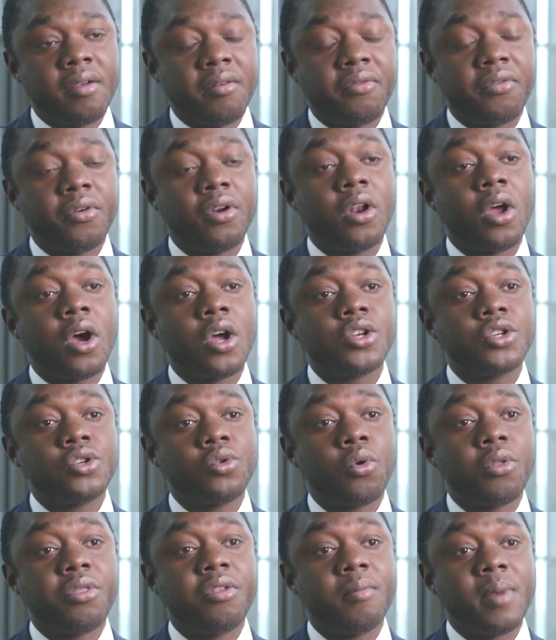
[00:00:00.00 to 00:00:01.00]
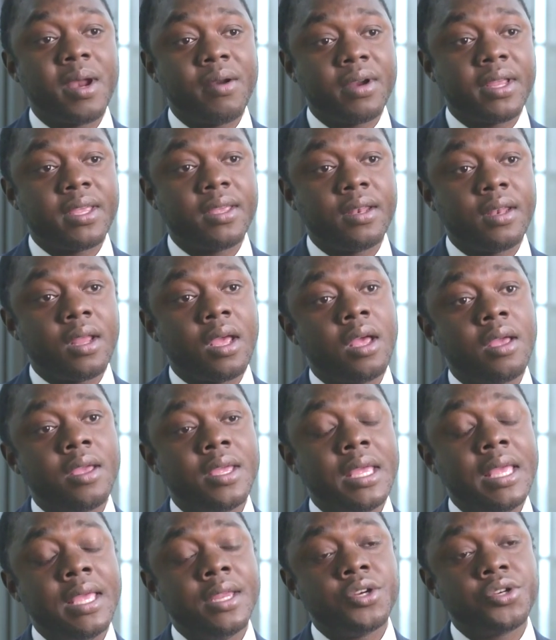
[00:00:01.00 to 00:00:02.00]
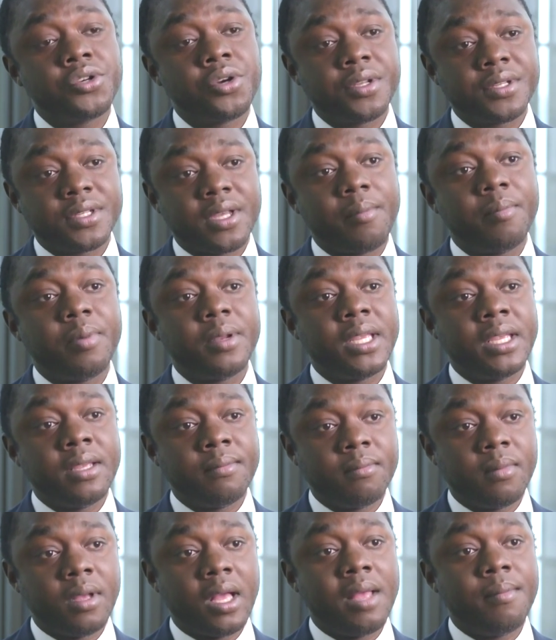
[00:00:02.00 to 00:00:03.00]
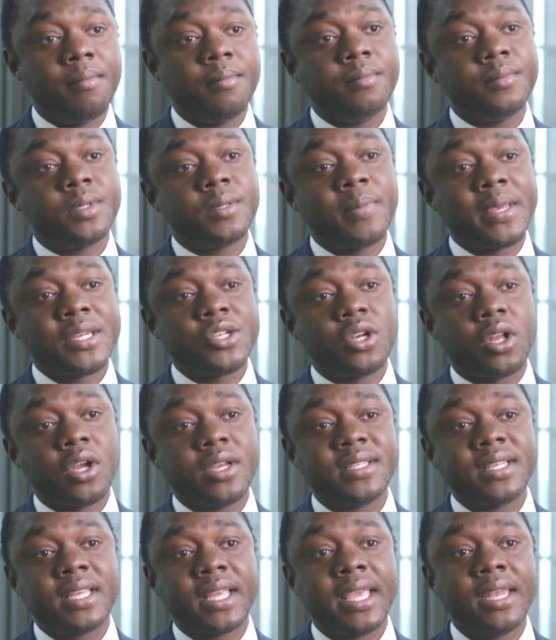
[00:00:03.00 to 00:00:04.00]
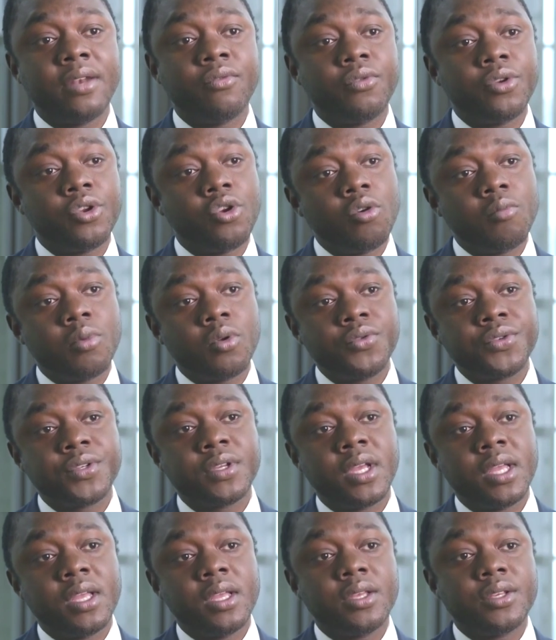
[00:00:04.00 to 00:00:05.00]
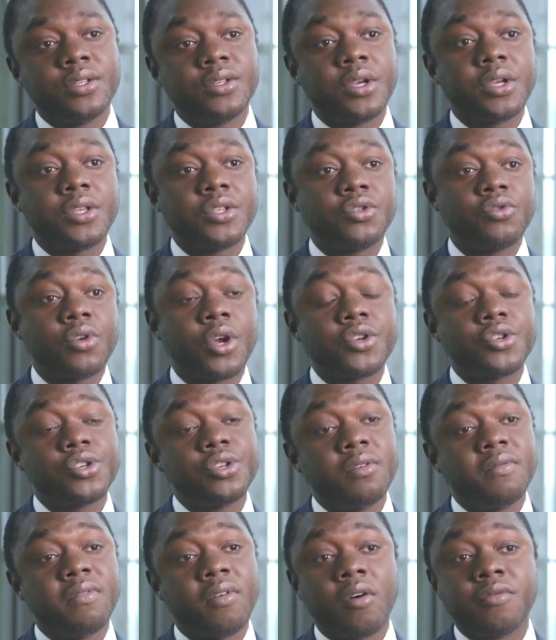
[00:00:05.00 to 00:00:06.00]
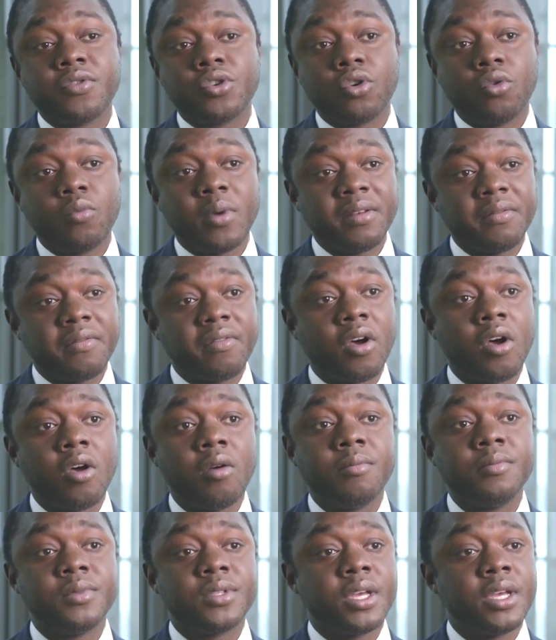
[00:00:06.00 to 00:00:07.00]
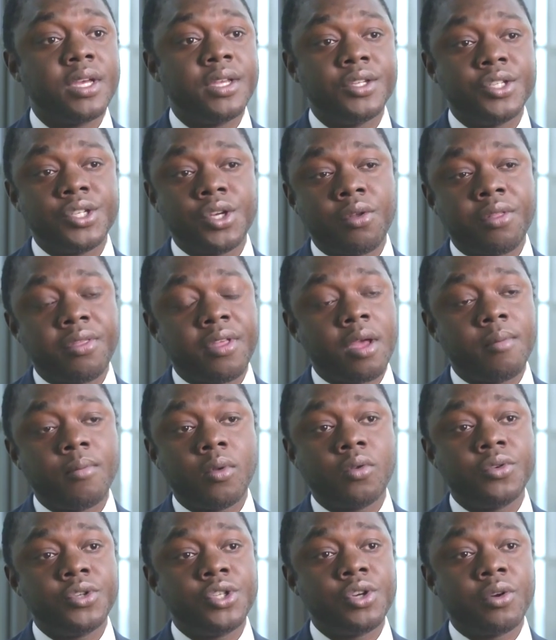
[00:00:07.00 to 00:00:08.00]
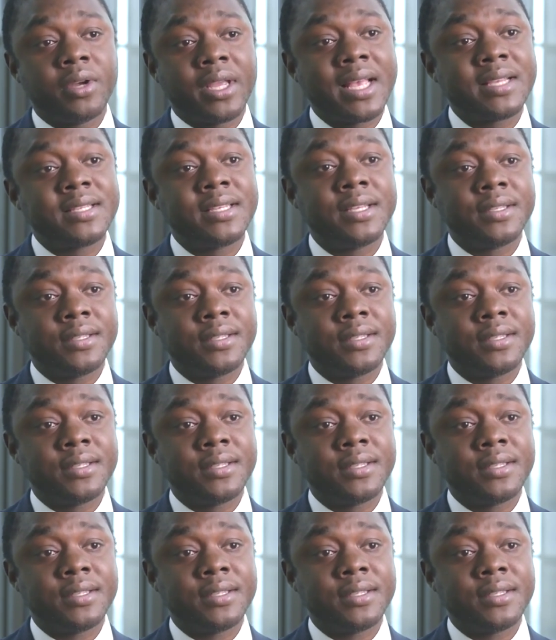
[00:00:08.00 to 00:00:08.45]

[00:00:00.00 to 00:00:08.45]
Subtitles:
for a large North American insurance company specializing in renewables, so construction of offshore wind farms, geothermal, geogas